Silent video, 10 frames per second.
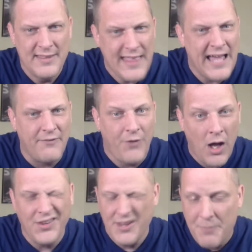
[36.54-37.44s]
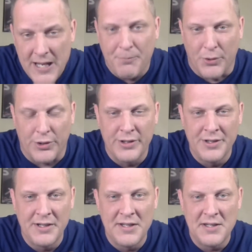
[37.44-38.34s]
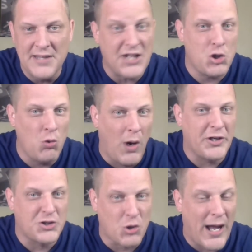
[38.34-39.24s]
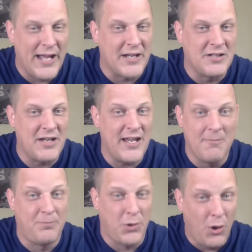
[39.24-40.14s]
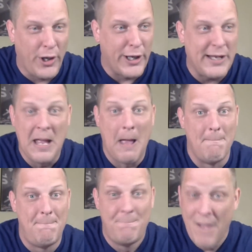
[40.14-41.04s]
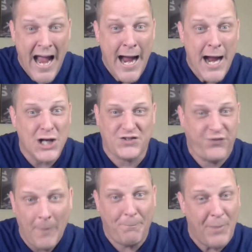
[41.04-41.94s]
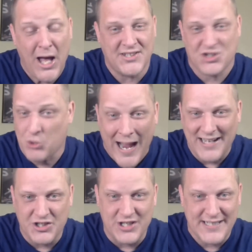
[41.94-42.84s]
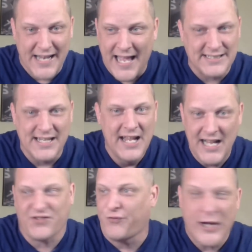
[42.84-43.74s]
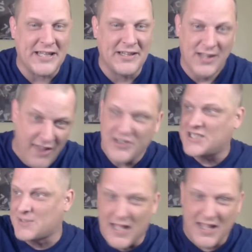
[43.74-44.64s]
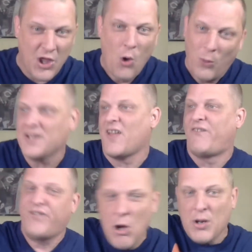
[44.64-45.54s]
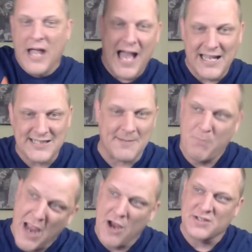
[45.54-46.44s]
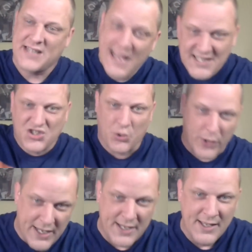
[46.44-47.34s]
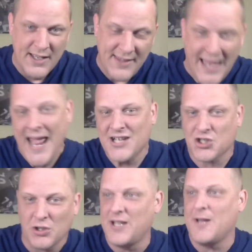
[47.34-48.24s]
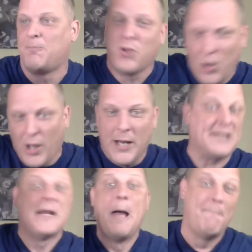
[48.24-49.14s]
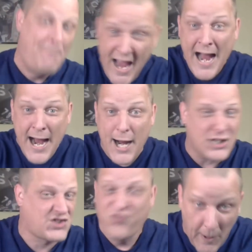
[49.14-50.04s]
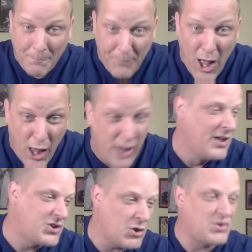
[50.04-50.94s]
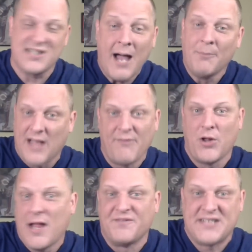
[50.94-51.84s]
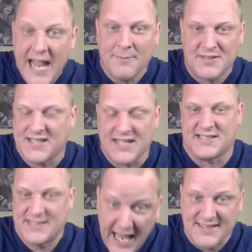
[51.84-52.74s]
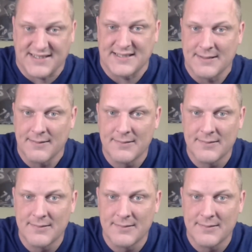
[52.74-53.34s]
That of all the people that you want to try and employ Bears football strategies against, it's freaking Lovie Smith, one of the few guys in Bears history that actually employed Bears football to some level of damn success.